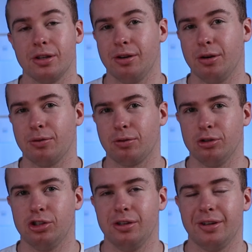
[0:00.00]
that no
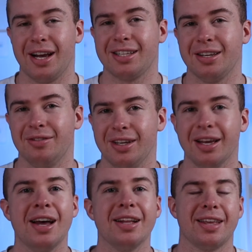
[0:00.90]
fraudulent
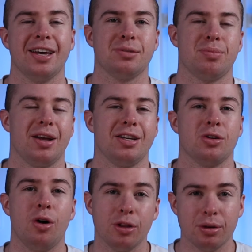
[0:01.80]
activity takes
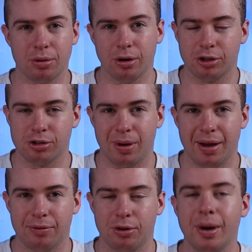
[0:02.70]
place on the brokerage
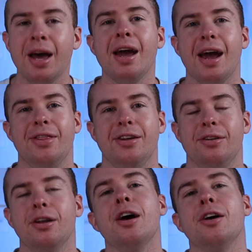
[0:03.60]
platform, and
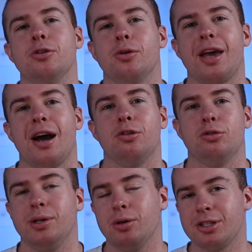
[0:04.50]
then your account
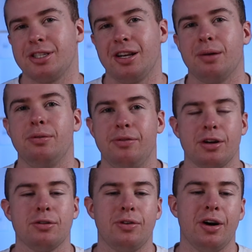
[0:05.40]
will be all set up and
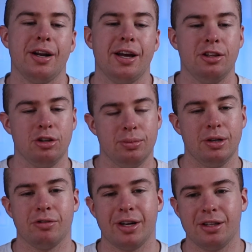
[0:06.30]
verified and you'll
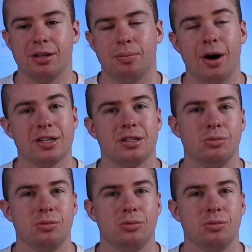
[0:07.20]
be ready to buy some